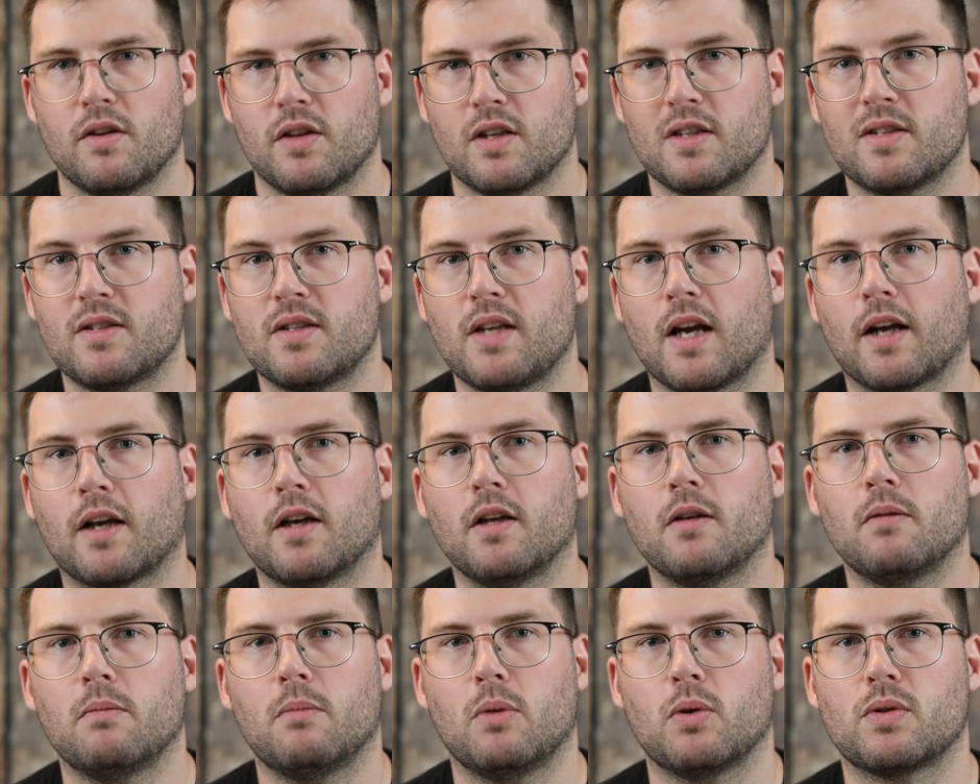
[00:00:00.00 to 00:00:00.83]
The
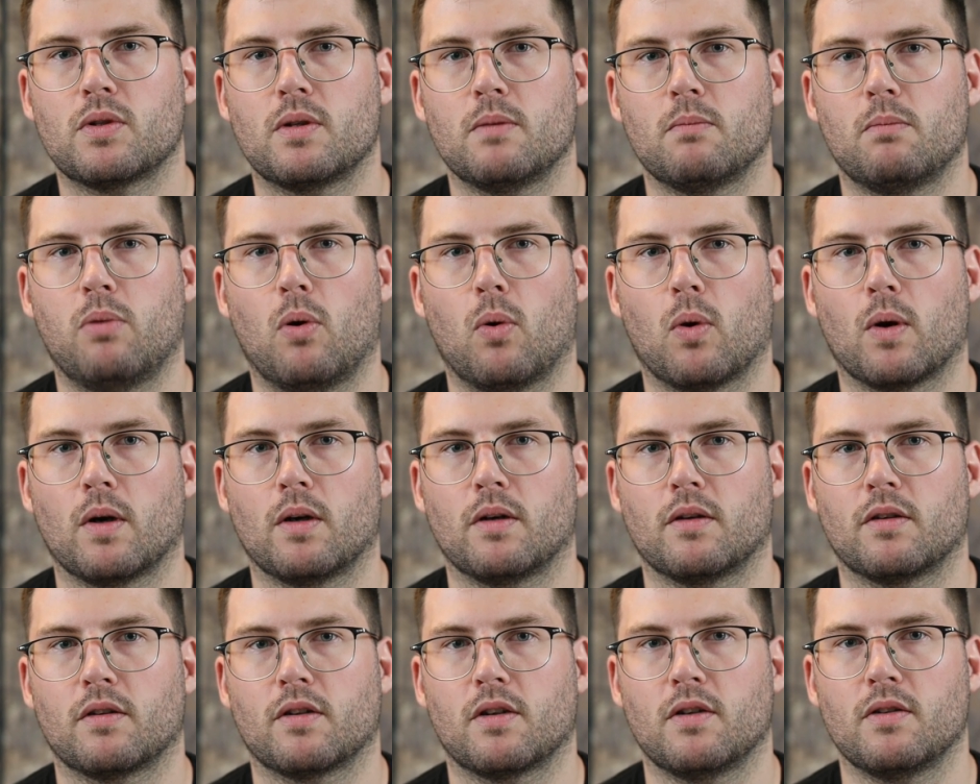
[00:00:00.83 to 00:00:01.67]
second most
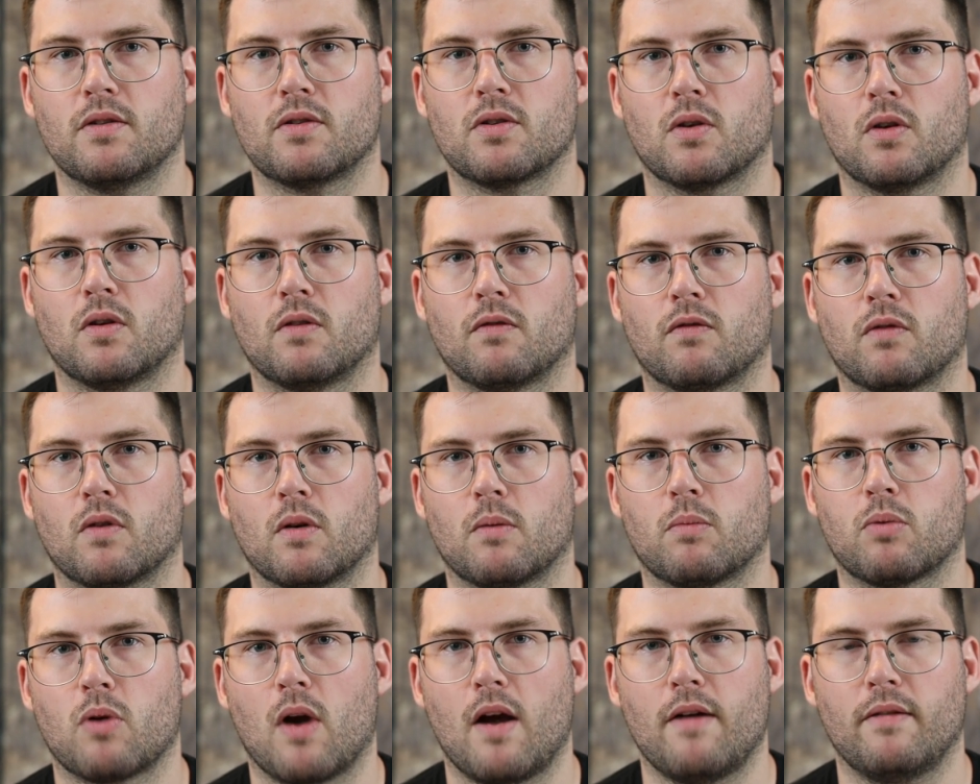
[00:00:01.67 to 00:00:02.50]
important concern
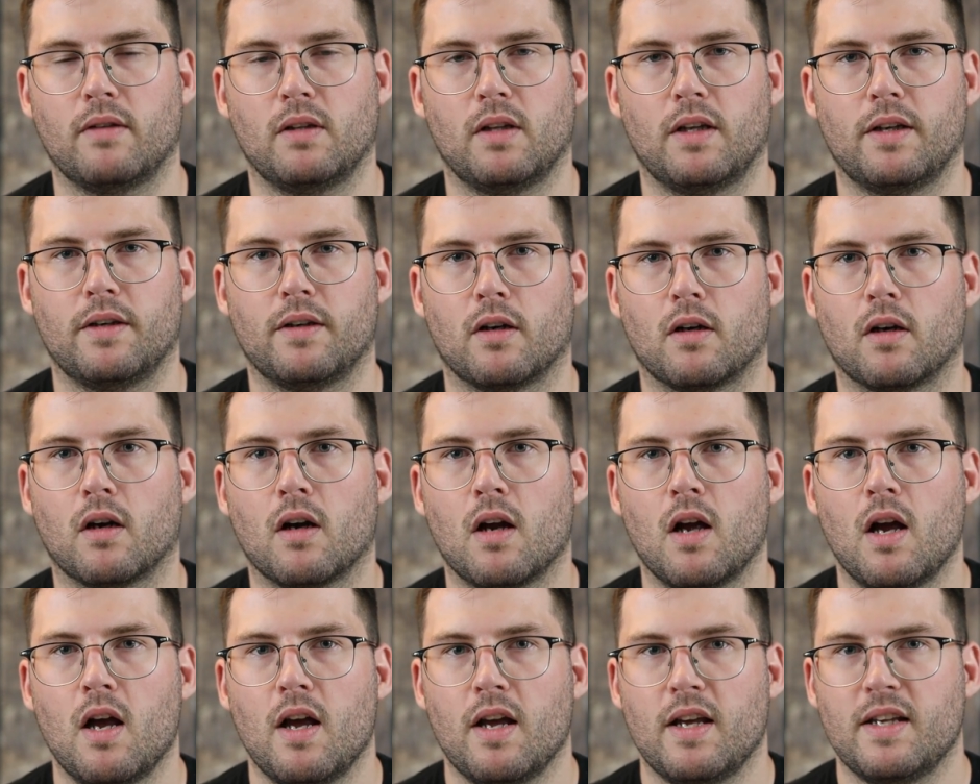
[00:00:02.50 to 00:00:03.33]
for a private lender
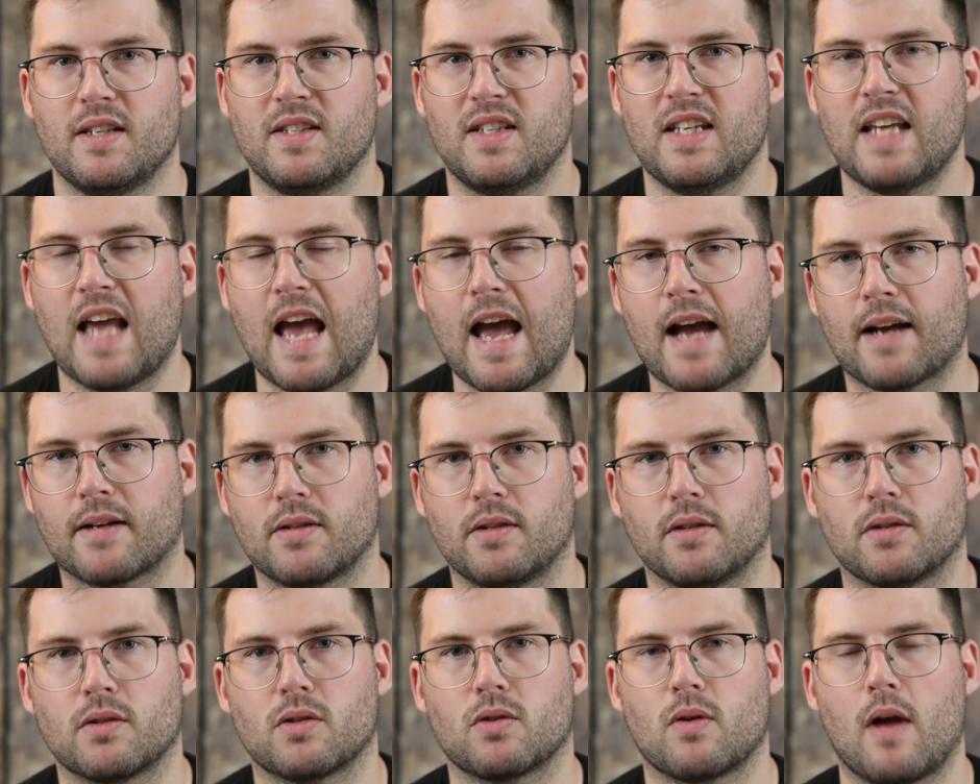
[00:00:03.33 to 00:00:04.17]
is the
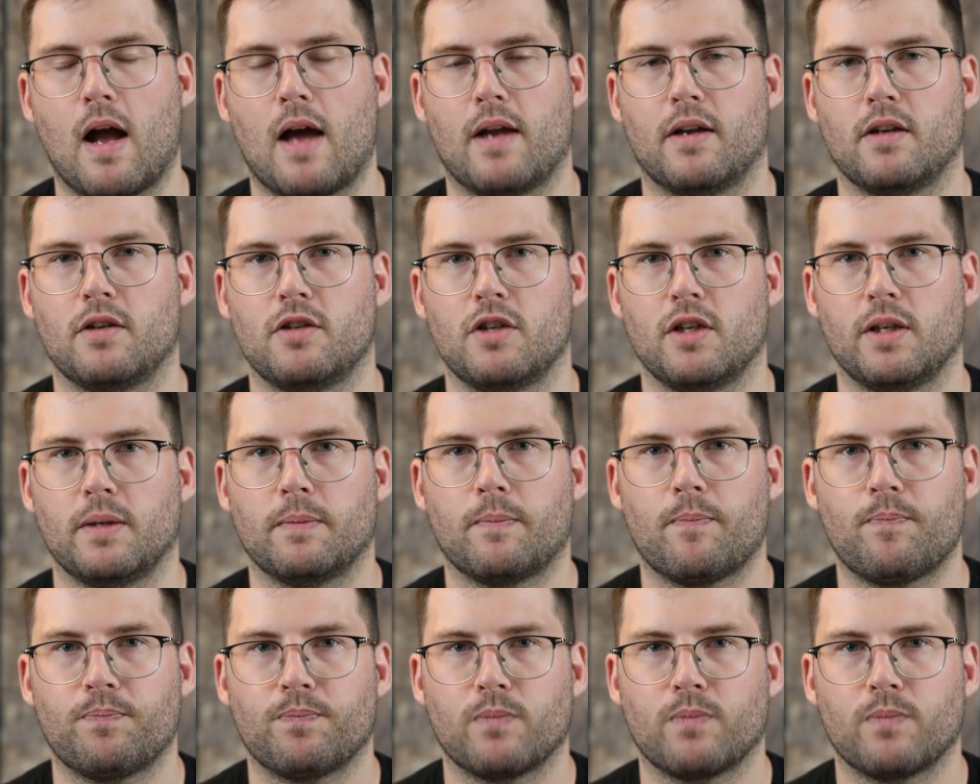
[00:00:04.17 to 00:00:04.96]
exit strategy.